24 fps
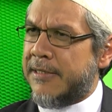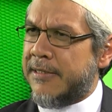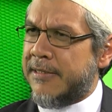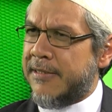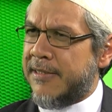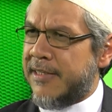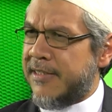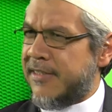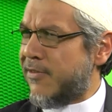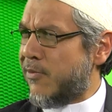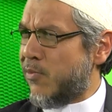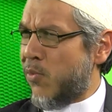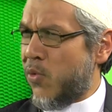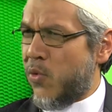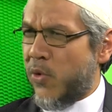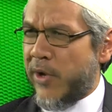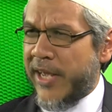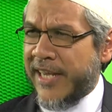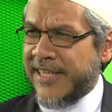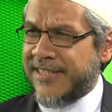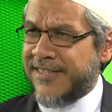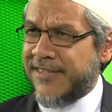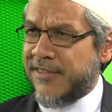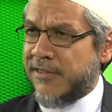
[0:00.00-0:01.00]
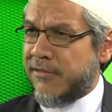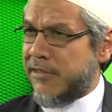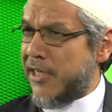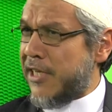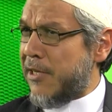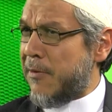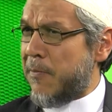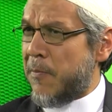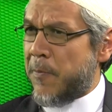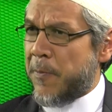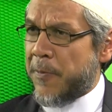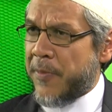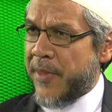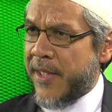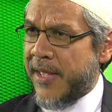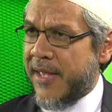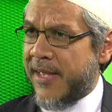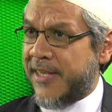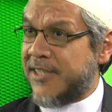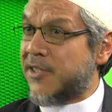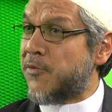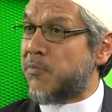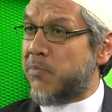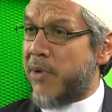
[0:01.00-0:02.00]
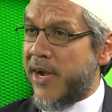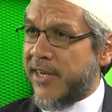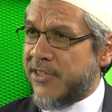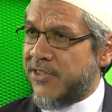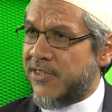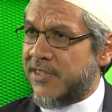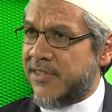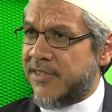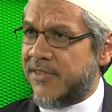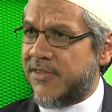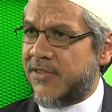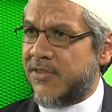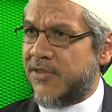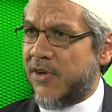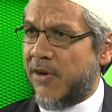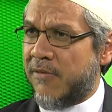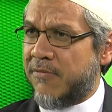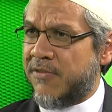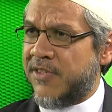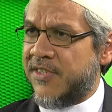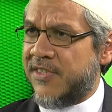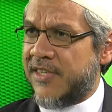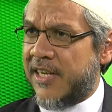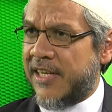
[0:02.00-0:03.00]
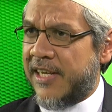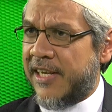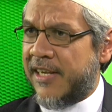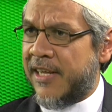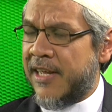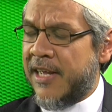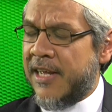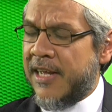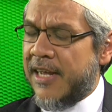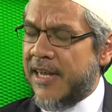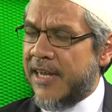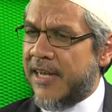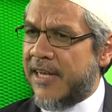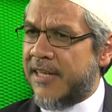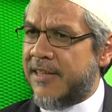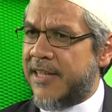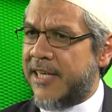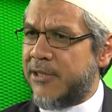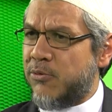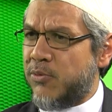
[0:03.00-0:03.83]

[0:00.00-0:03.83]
these more extreme expressions, obviously, that